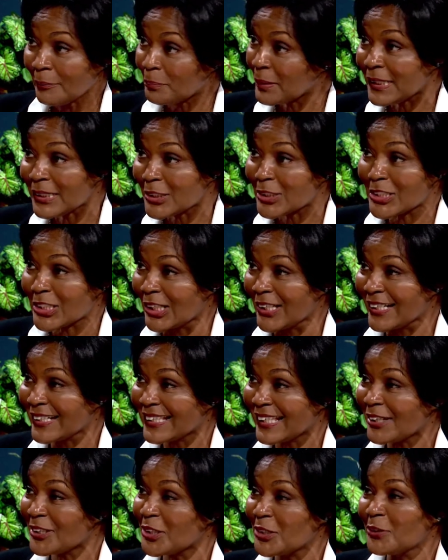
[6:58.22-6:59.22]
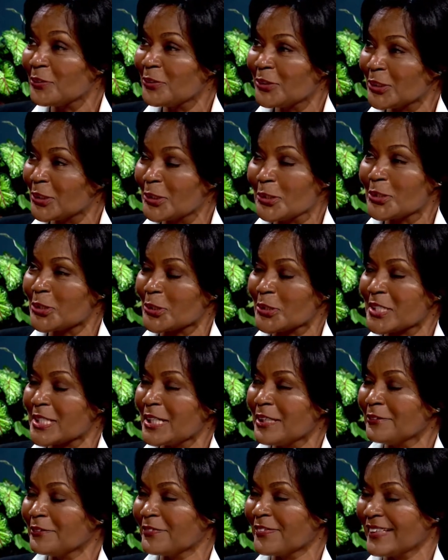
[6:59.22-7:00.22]
pitch that you use
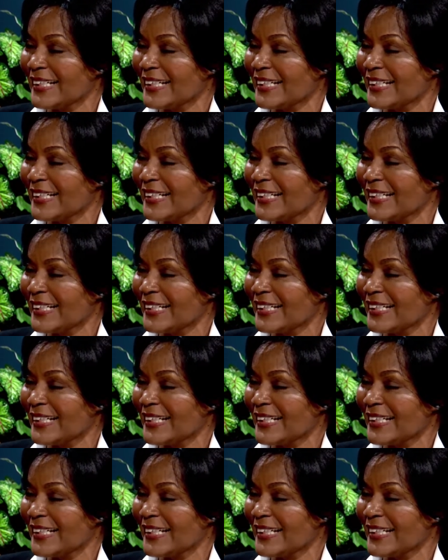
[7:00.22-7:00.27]
yourself?